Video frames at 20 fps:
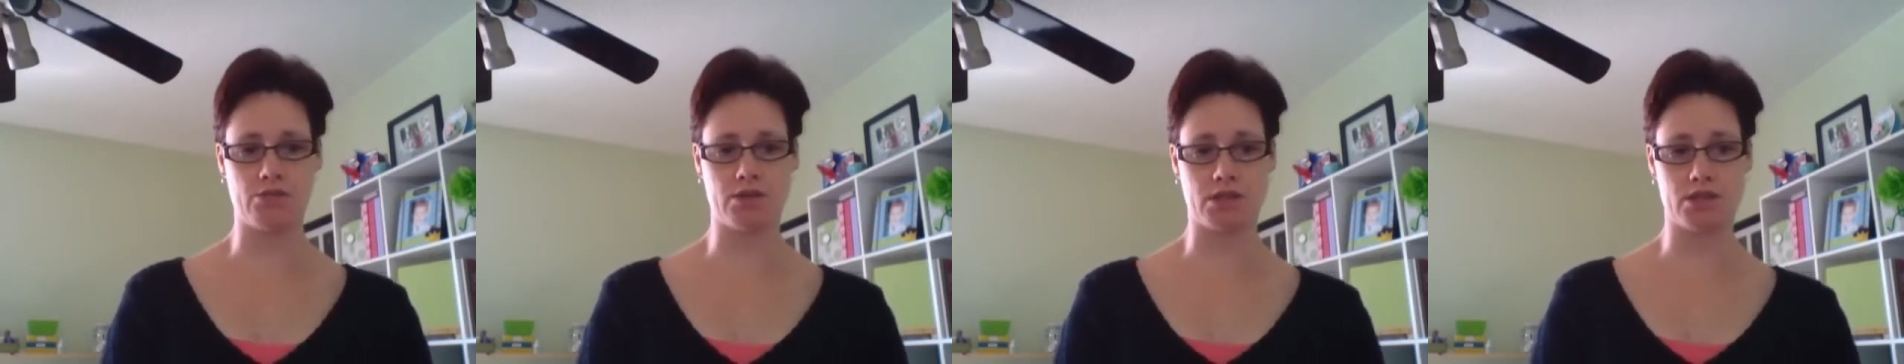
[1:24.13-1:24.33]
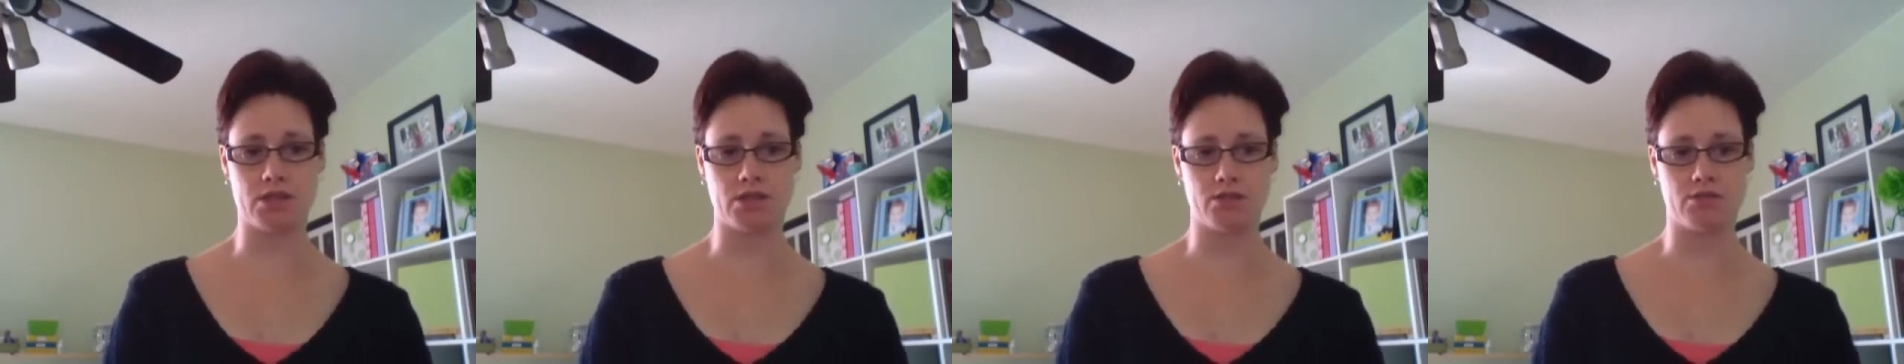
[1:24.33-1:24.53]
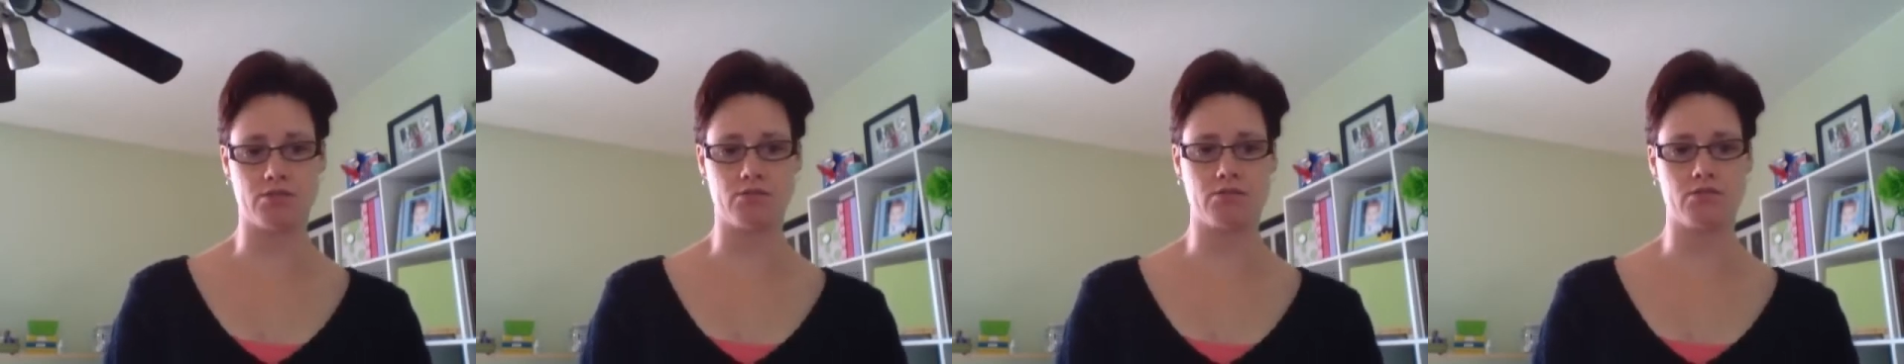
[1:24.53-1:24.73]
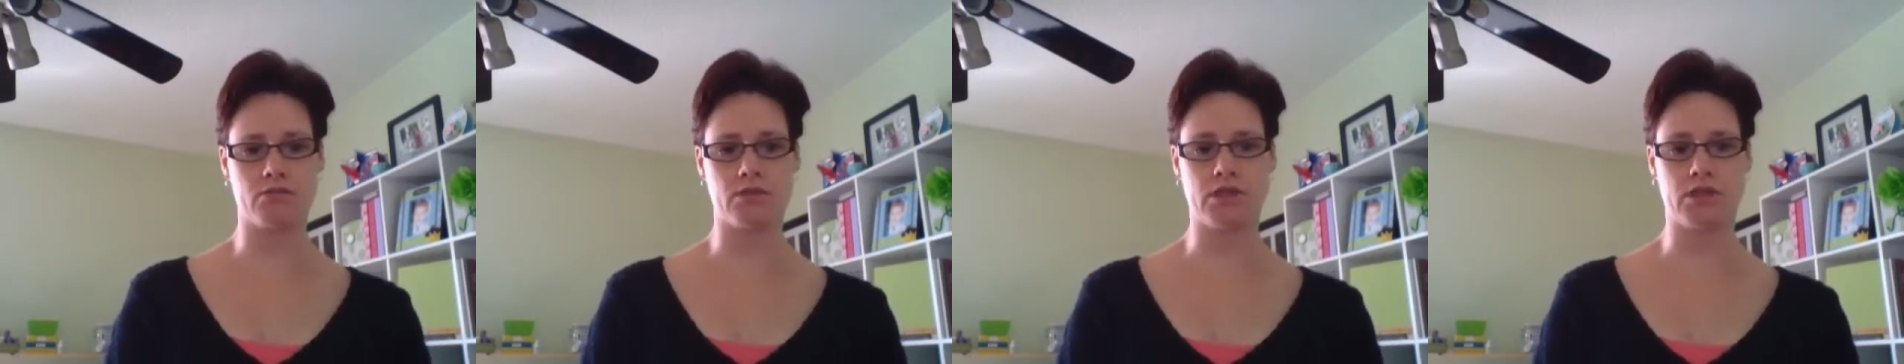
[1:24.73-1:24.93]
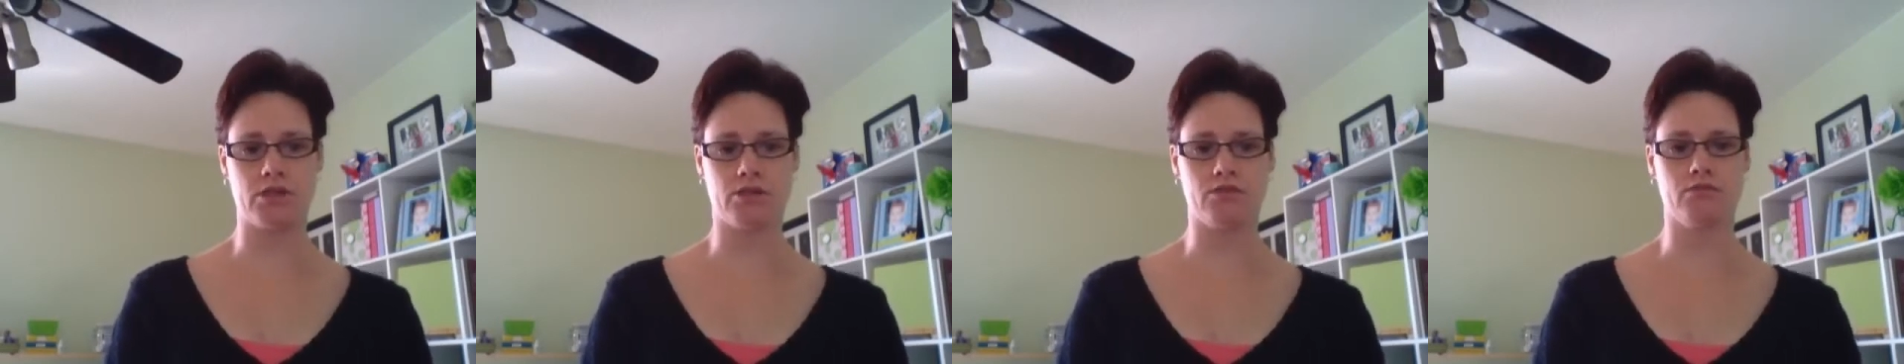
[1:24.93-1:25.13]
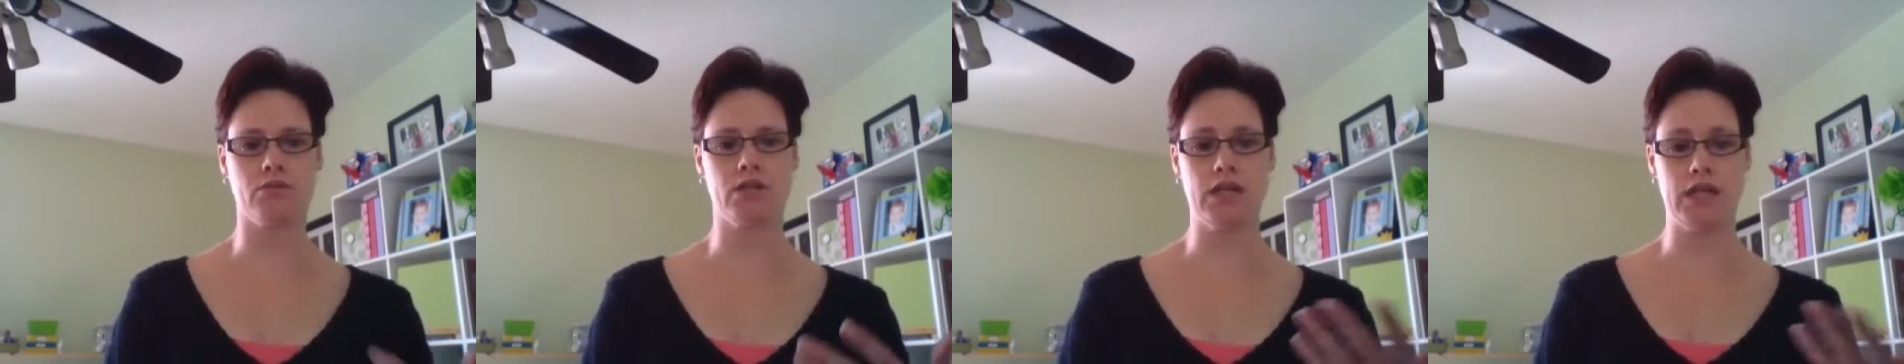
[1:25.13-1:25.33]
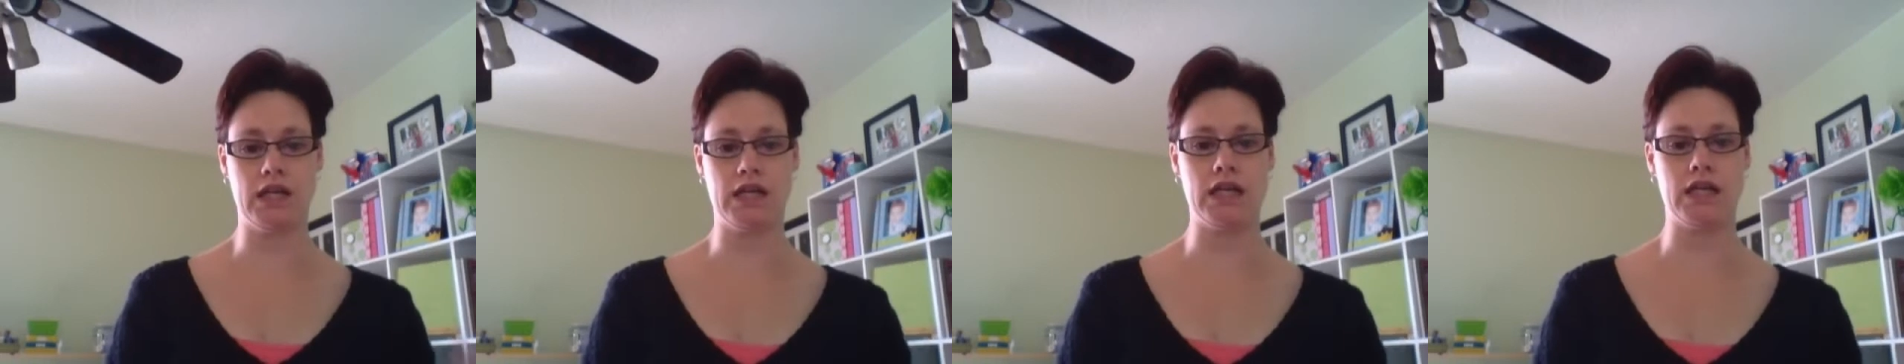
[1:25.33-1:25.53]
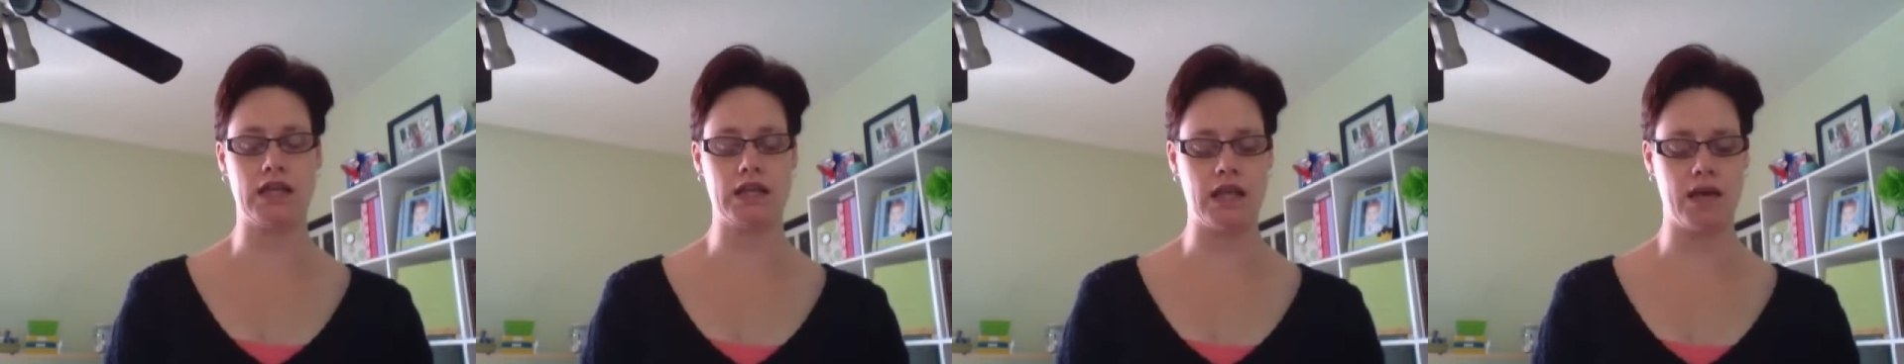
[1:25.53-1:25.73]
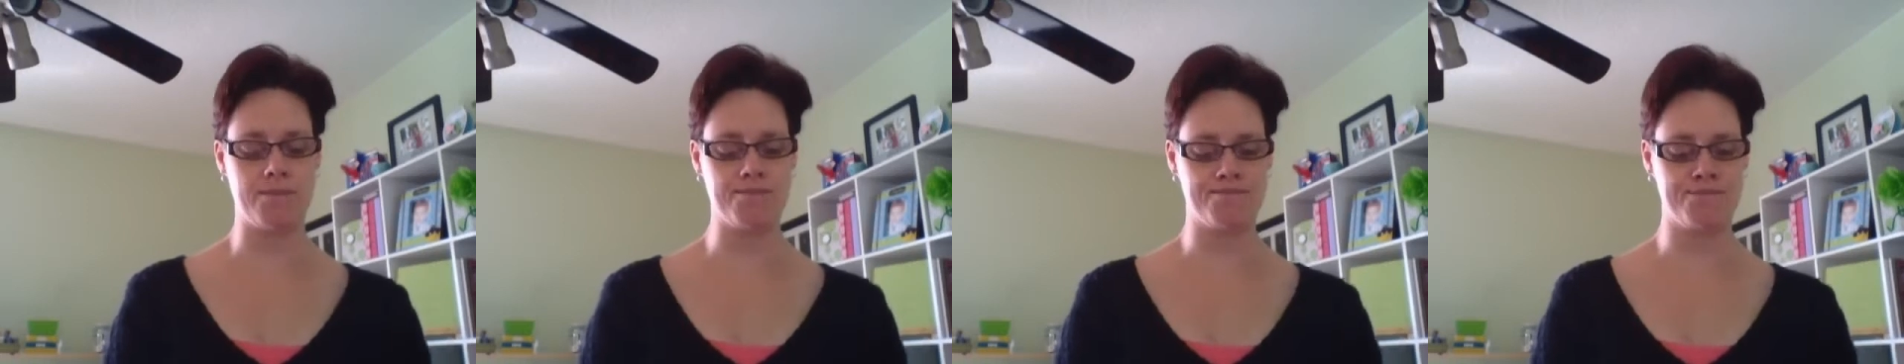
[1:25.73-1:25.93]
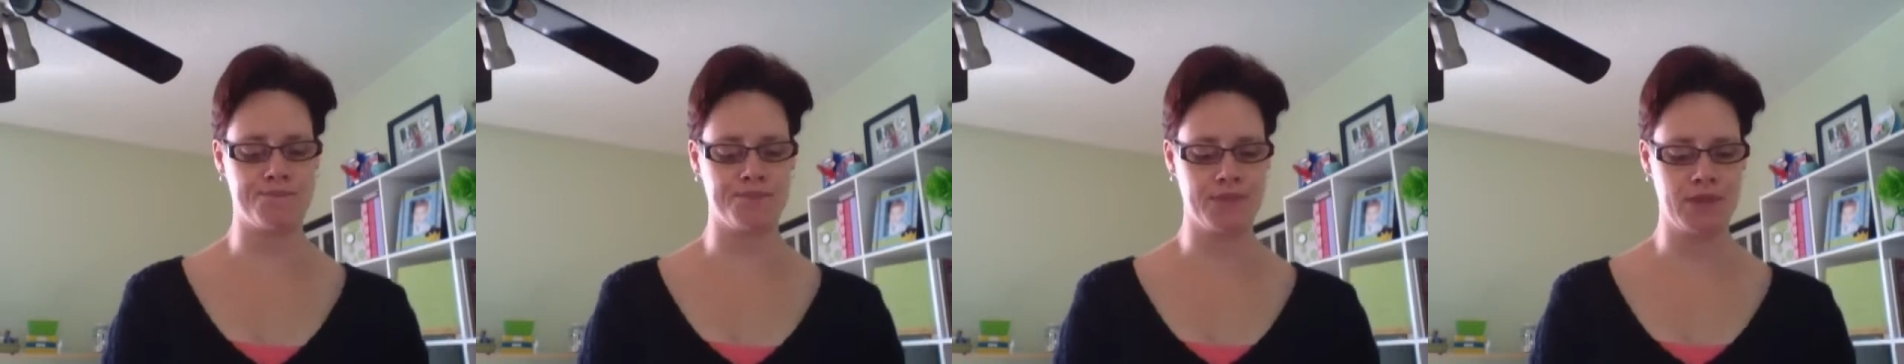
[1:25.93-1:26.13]
was, needing
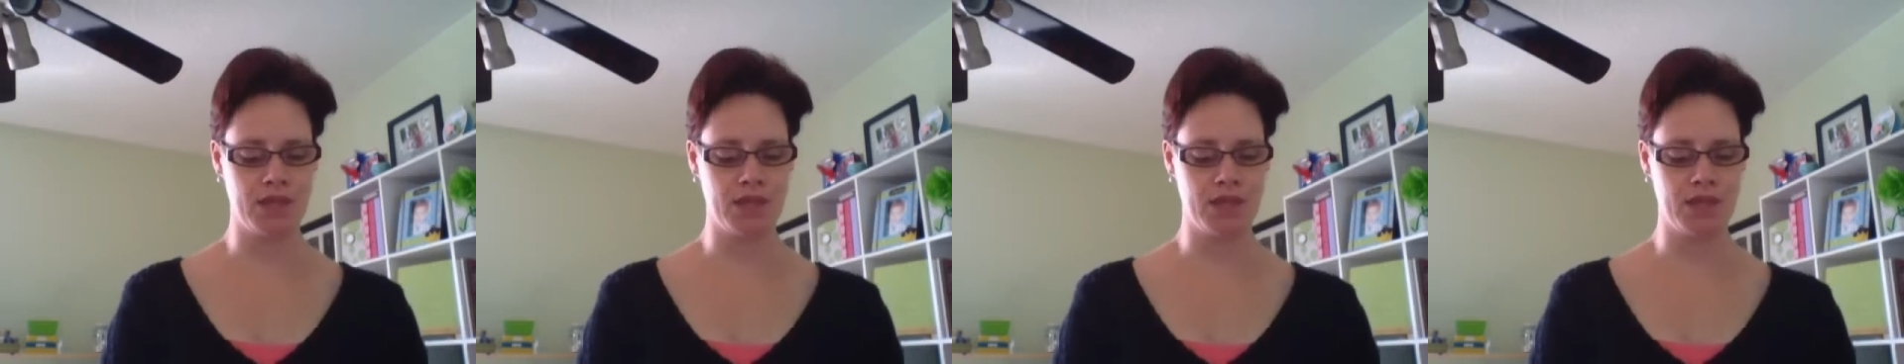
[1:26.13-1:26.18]
them.